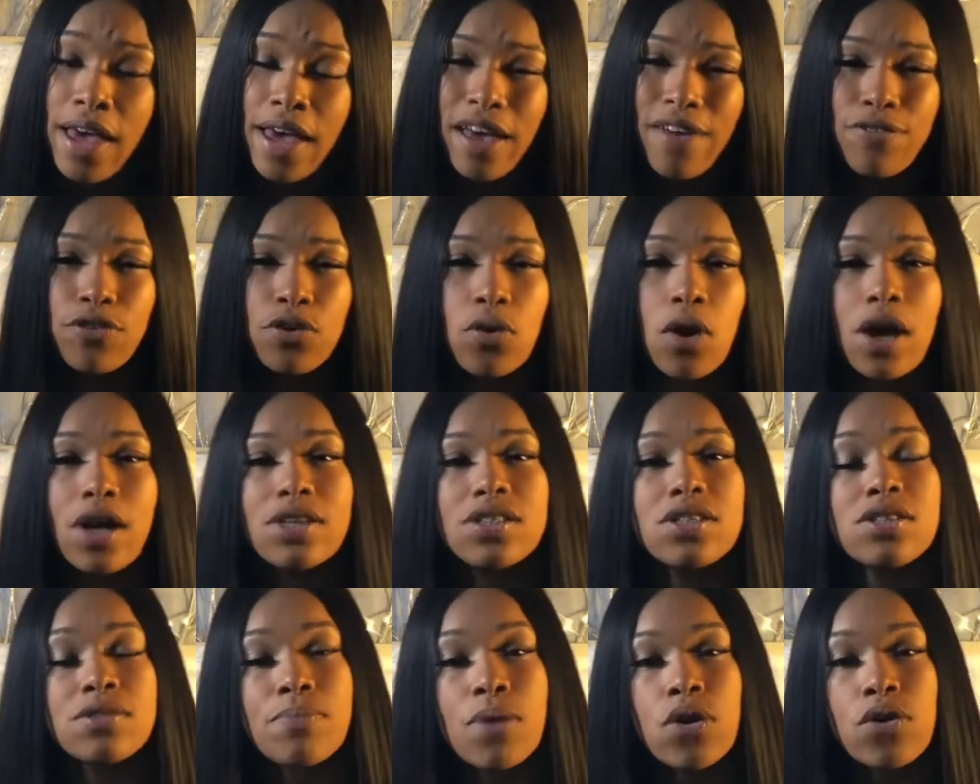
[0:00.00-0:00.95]
If you are a
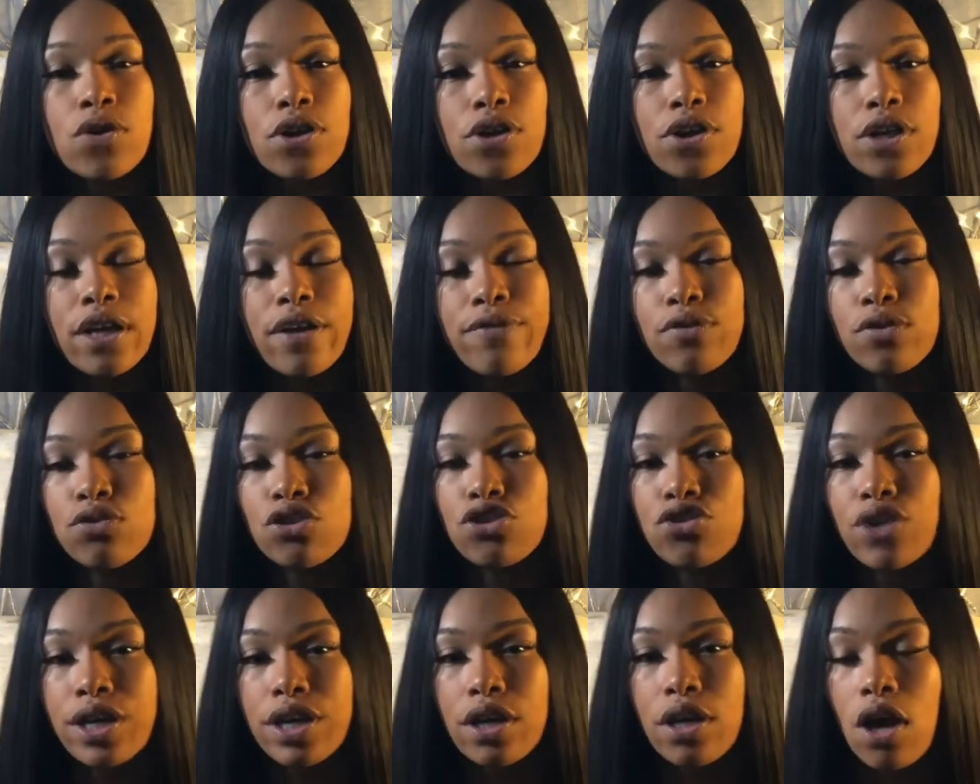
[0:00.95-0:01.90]
smoker, if you
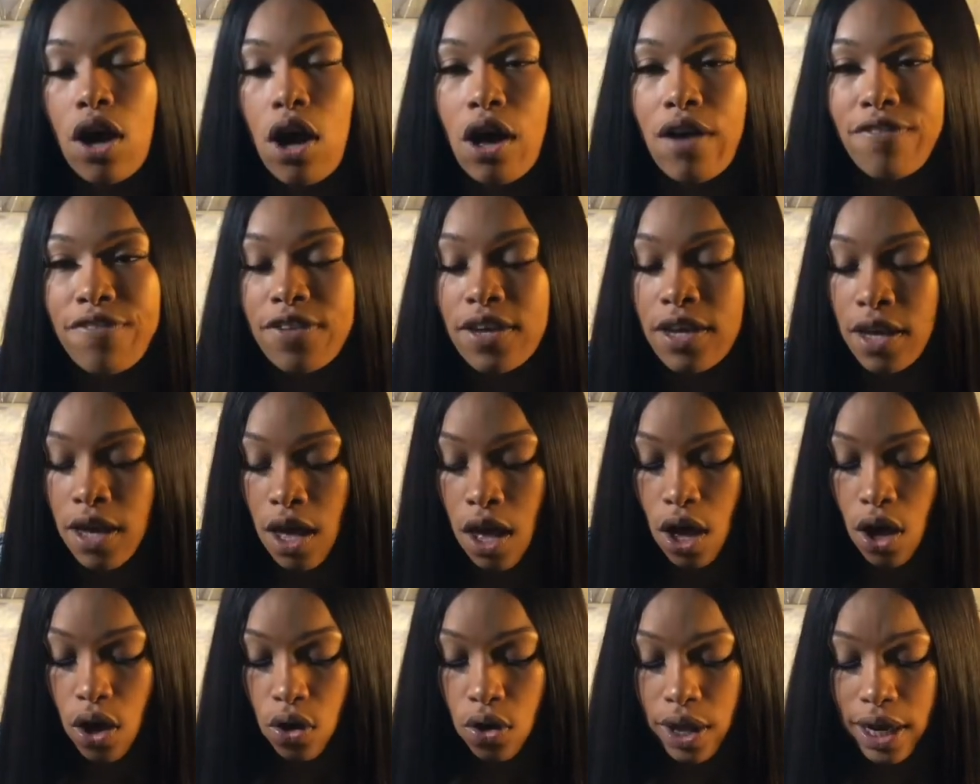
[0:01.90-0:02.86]
drink coffee
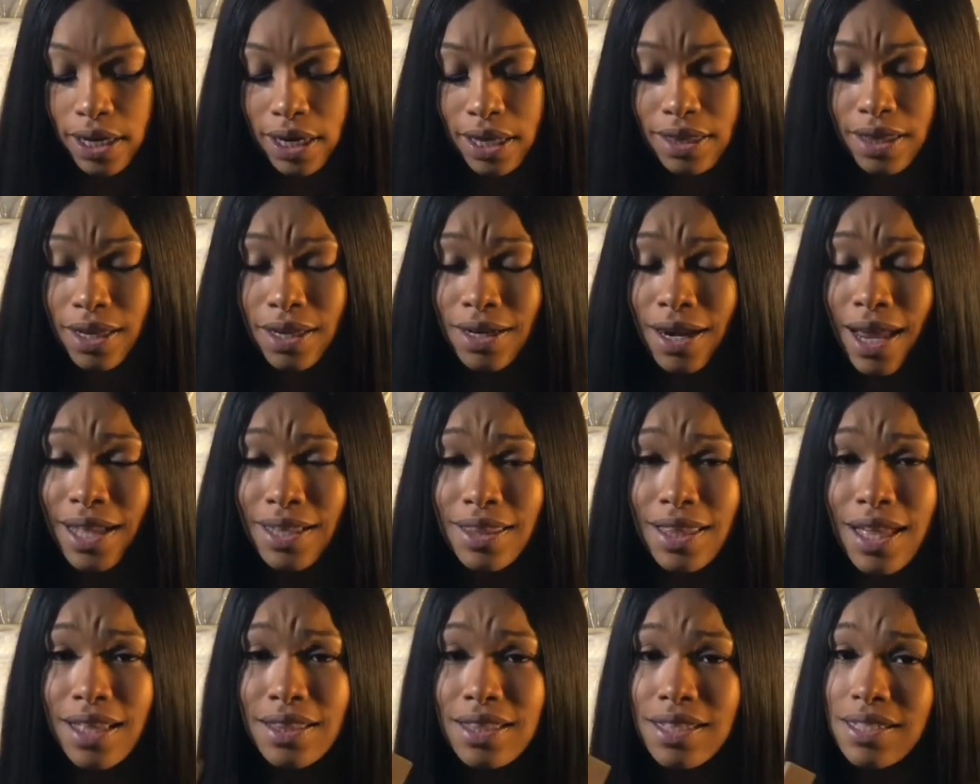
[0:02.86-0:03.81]
or anything like
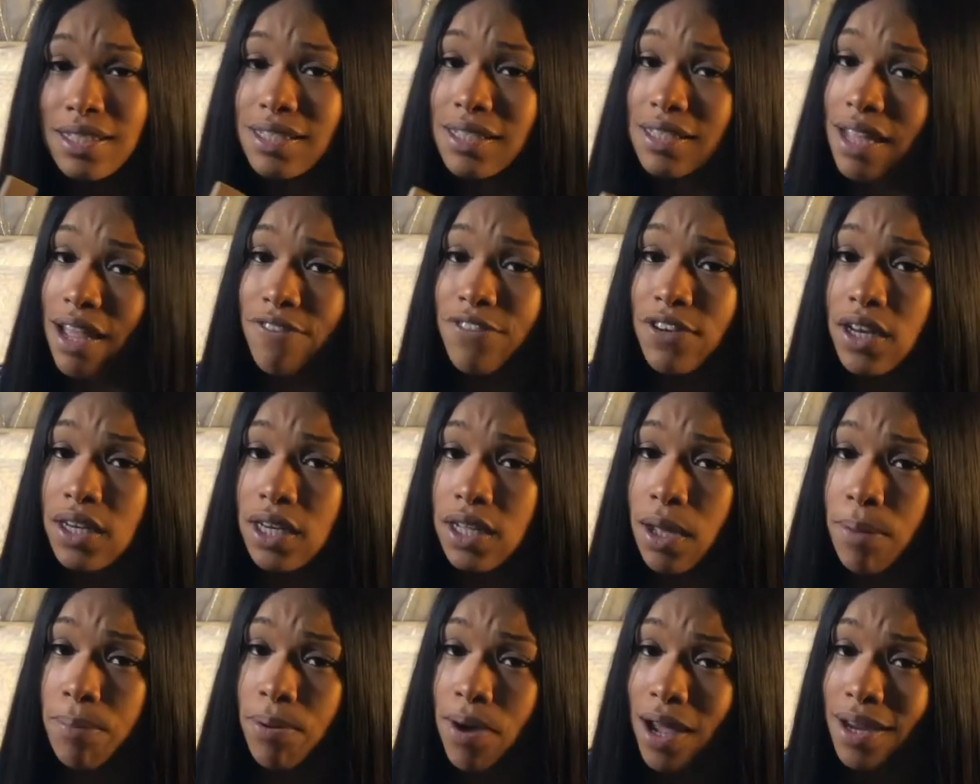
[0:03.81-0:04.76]
that, this is definitely
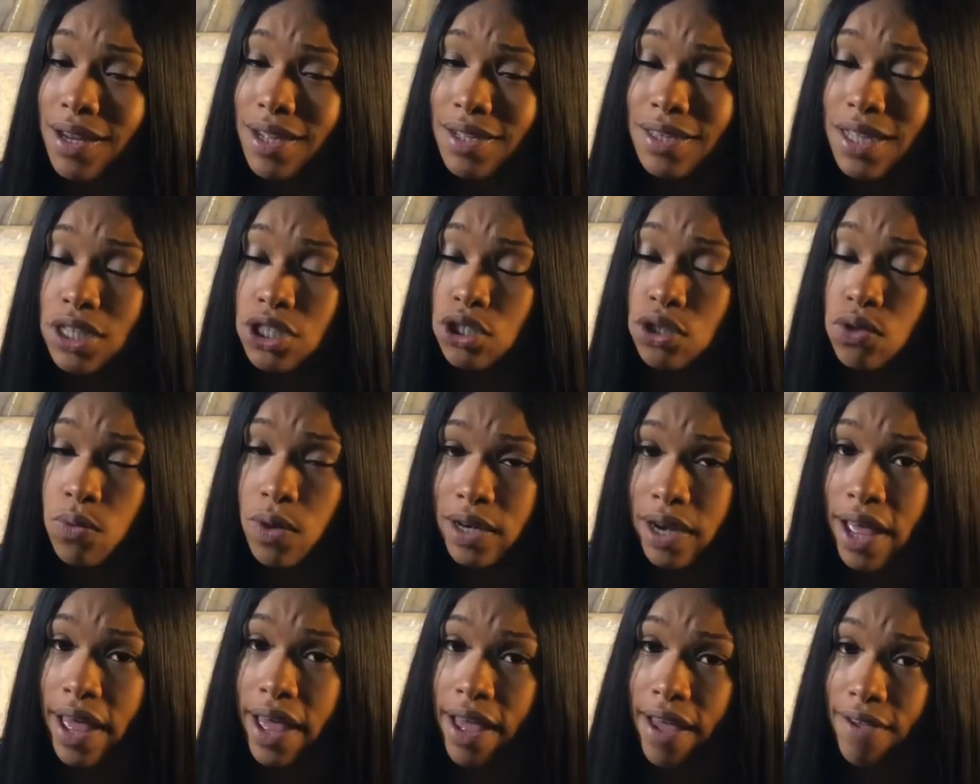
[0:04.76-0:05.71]
a product that you want
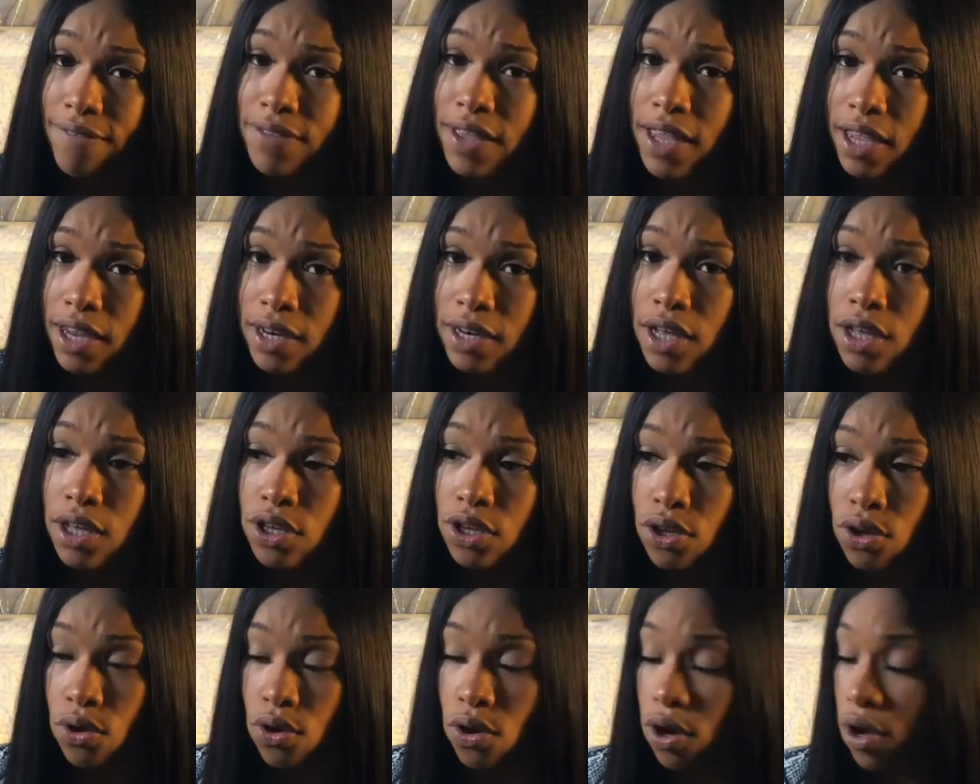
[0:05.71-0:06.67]
to have in
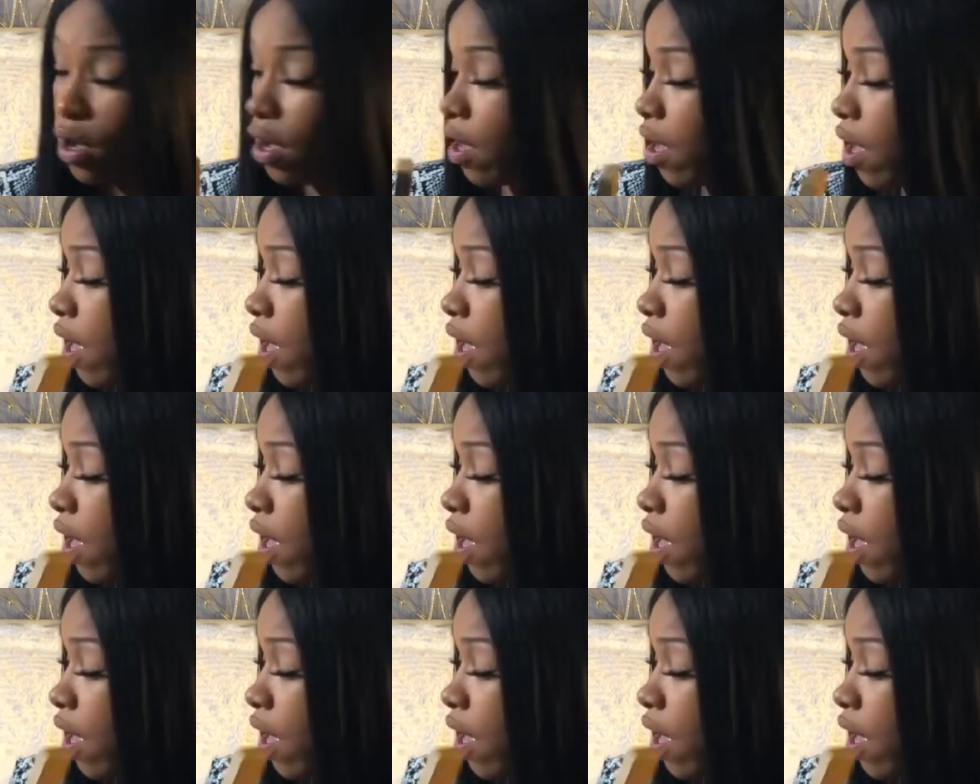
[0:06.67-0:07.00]
your